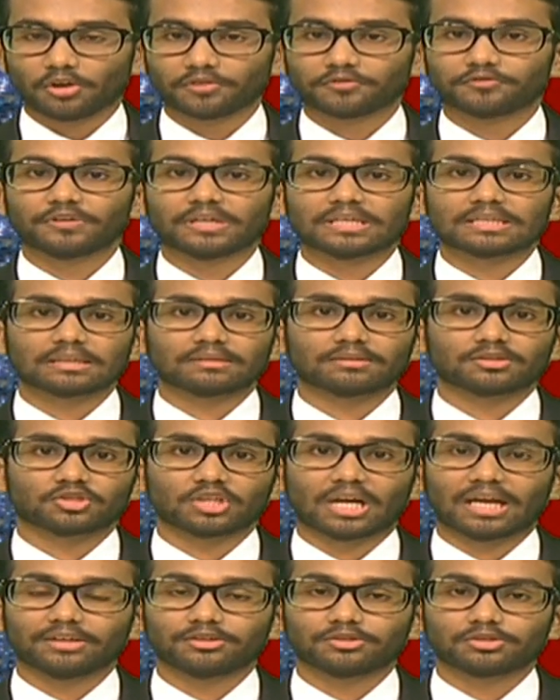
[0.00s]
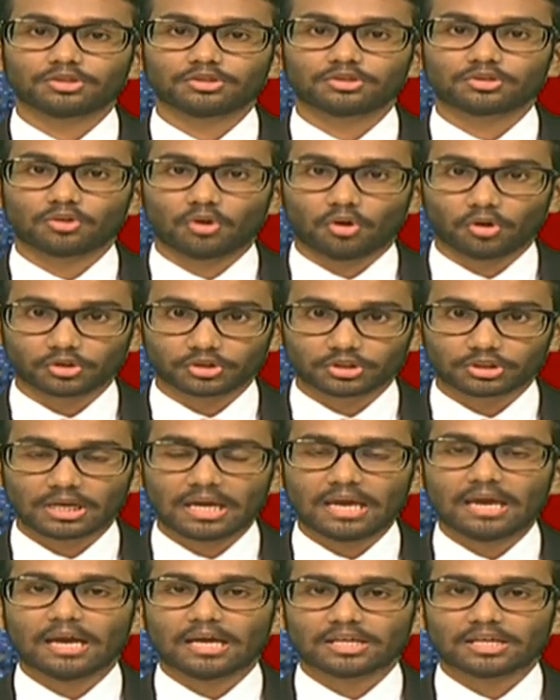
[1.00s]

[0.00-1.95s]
on facing the challenges caused